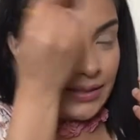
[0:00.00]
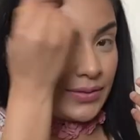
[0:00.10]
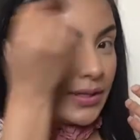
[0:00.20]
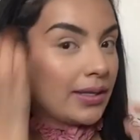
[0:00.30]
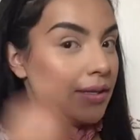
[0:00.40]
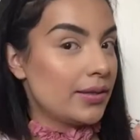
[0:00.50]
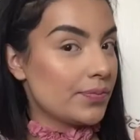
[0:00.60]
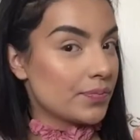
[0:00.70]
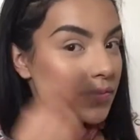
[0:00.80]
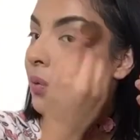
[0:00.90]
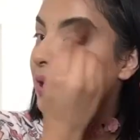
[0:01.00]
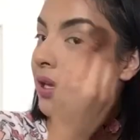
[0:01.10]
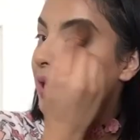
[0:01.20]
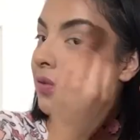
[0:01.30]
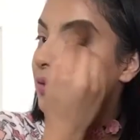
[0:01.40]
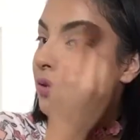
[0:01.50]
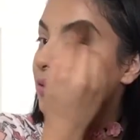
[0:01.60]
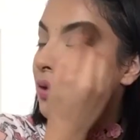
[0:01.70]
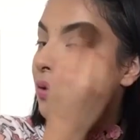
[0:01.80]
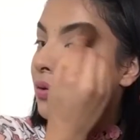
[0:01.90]
Okay, already have
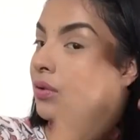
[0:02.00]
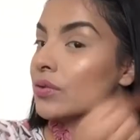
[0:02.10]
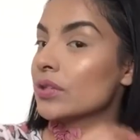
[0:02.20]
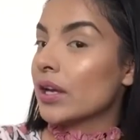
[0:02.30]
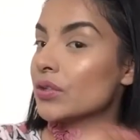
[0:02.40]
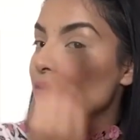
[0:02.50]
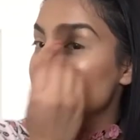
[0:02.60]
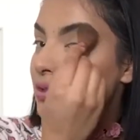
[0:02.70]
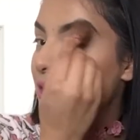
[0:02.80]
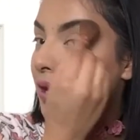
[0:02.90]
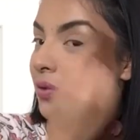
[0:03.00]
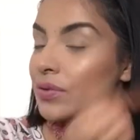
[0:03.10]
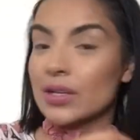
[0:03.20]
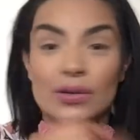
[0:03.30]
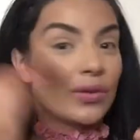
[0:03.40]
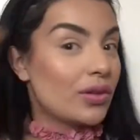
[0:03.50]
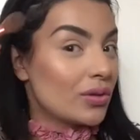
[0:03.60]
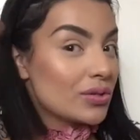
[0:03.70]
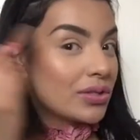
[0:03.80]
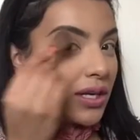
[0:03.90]
all those natural shadows and all
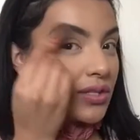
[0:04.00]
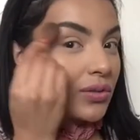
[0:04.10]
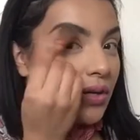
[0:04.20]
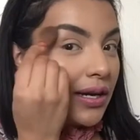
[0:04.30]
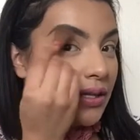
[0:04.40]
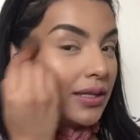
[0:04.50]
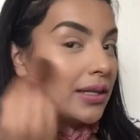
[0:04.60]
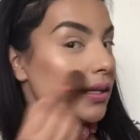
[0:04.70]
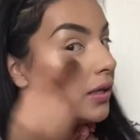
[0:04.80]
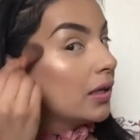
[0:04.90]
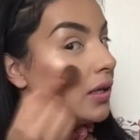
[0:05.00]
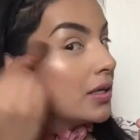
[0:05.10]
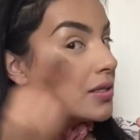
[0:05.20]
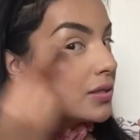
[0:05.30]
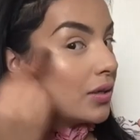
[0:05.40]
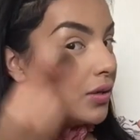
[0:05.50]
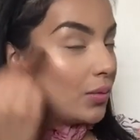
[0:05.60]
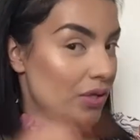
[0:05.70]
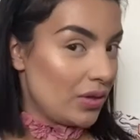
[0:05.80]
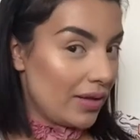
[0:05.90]
those natural highlighting, so
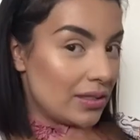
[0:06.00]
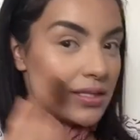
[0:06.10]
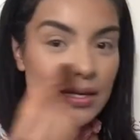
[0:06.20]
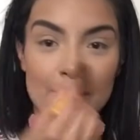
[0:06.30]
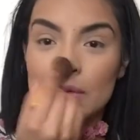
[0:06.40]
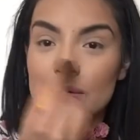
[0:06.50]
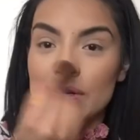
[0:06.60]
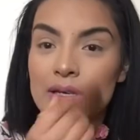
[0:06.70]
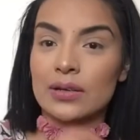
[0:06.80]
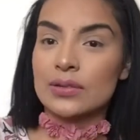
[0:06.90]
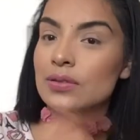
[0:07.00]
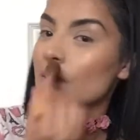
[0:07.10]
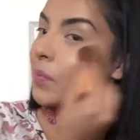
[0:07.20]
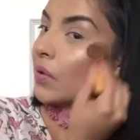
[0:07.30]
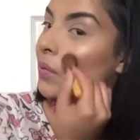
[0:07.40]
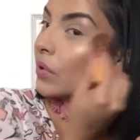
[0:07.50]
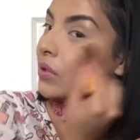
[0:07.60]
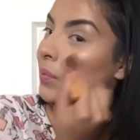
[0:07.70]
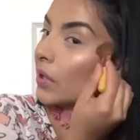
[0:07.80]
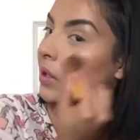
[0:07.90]
when you have the time, go ahead and go to the mirror with
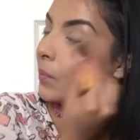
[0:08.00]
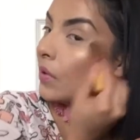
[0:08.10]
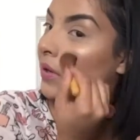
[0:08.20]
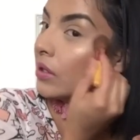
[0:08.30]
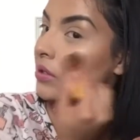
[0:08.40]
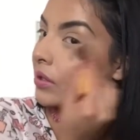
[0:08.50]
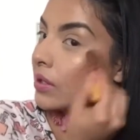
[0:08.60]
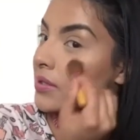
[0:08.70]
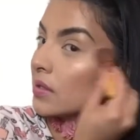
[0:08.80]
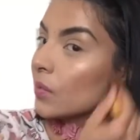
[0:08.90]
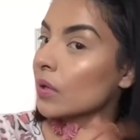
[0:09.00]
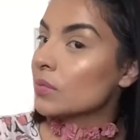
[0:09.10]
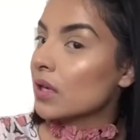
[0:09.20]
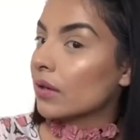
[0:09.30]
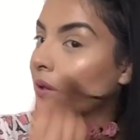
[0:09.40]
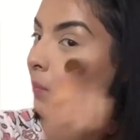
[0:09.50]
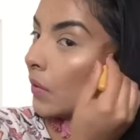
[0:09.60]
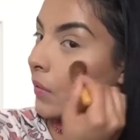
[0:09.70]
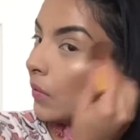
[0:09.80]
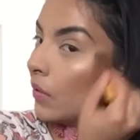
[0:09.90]
no makeup on, and you're gonna see what I'm talking about.